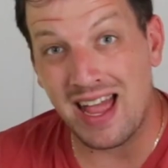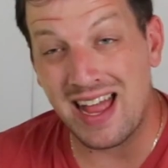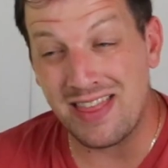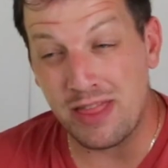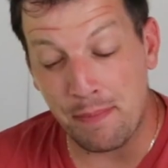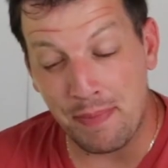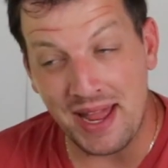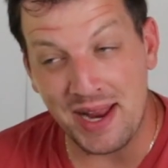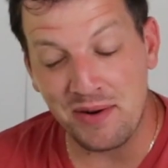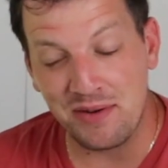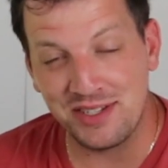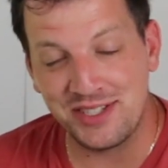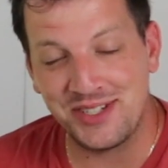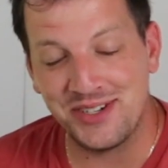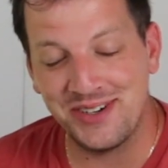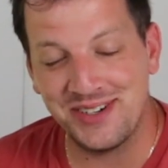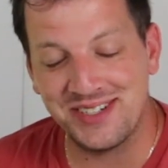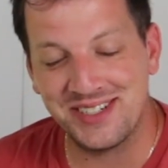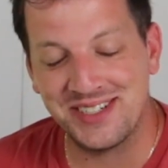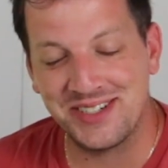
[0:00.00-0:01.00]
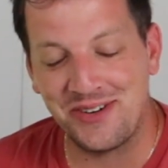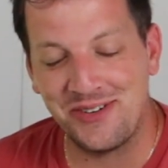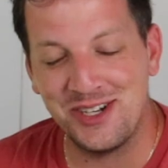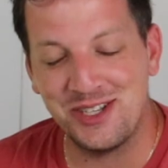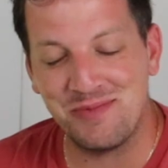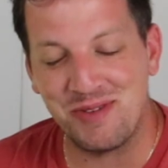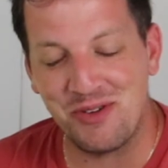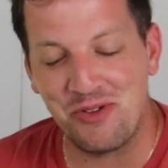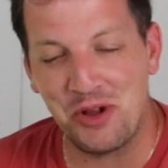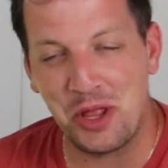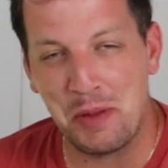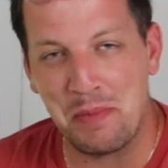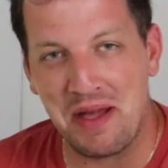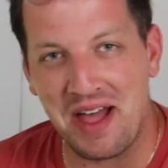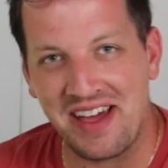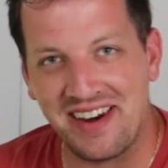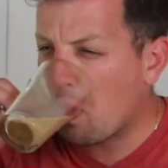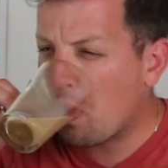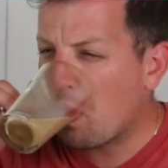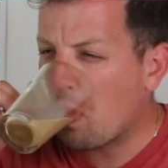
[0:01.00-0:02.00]
and the Penguin series has always been really
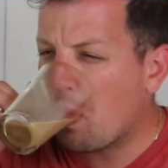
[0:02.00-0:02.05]
bad.